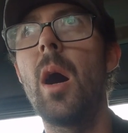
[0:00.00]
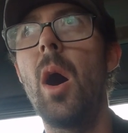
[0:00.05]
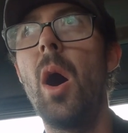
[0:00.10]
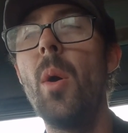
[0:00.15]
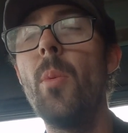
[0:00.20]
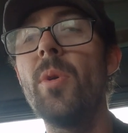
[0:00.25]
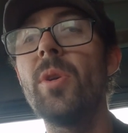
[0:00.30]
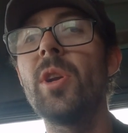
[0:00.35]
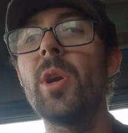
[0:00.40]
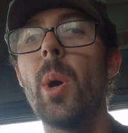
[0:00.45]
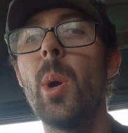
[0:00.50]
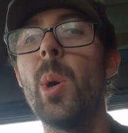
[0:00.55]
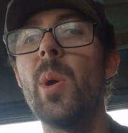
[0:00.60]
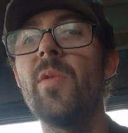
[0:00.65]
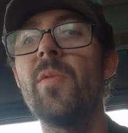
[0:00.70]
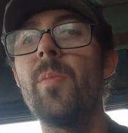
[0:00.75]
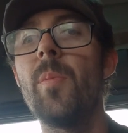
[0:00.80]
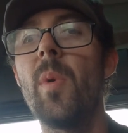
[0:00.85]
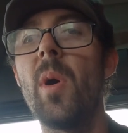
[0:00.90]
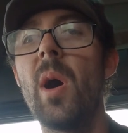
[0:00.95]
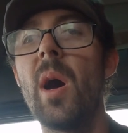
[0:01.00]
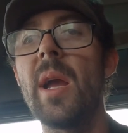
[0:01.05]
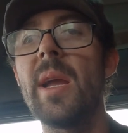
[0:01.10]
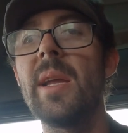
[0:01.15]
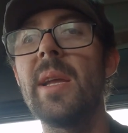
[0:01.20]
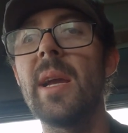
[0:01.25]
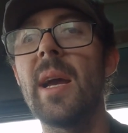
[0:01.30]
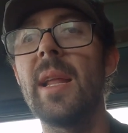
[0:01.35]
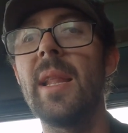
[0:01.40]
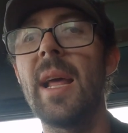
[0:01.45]
I would go over
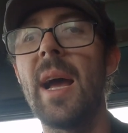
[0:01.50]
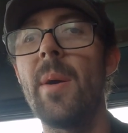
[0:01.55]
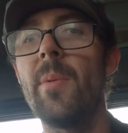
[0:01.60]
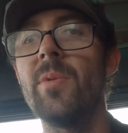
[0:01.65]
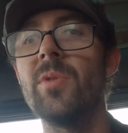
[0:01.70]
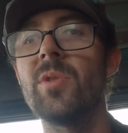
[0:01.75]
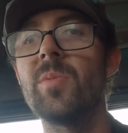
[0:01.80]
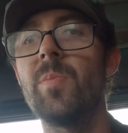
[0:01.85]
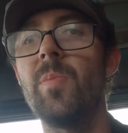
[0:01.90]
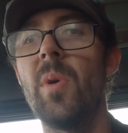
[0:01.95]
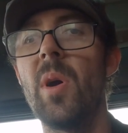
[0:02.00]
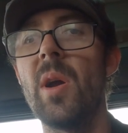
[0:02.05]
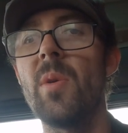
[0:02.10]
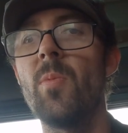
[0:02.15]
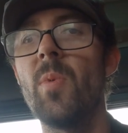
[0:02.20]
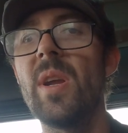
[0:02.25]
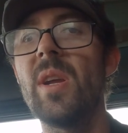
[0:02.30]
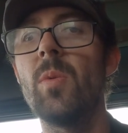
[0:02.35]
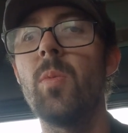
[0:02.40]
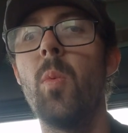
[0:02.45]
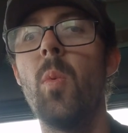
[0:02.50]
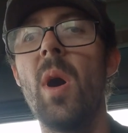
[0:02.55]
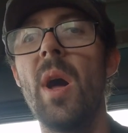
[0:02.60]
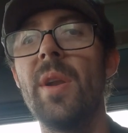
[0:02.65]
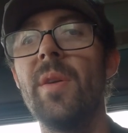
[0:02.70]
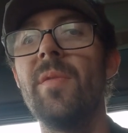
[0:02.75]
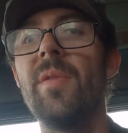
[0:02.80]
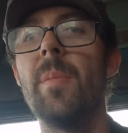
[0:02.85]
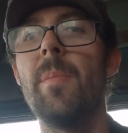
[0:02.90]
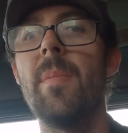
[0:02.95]
my allowance by week
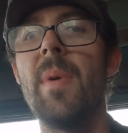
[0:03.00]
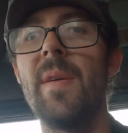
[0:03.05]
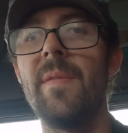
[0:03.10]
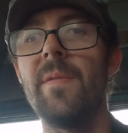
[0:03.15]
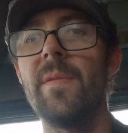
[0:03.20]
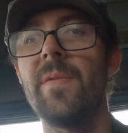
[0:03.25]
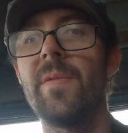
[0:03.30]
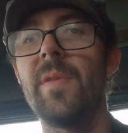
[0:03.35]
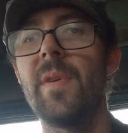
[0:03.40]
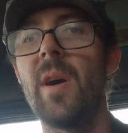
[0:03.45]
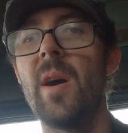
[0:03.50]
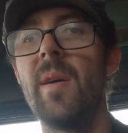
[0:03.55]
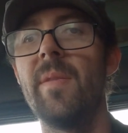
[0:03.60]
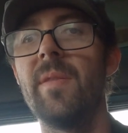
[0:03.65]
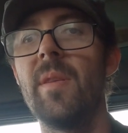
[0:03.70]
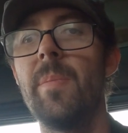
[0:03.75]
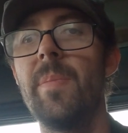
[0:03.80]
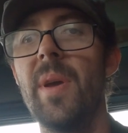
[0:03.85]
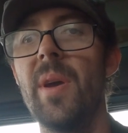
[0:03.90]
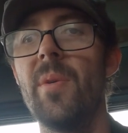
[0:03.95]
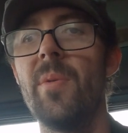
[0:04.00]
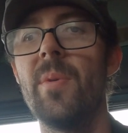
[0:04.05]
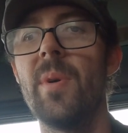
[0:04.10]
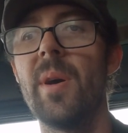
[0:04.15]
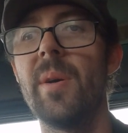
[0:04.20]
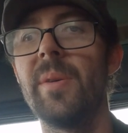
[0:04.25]
1 of the month after bill.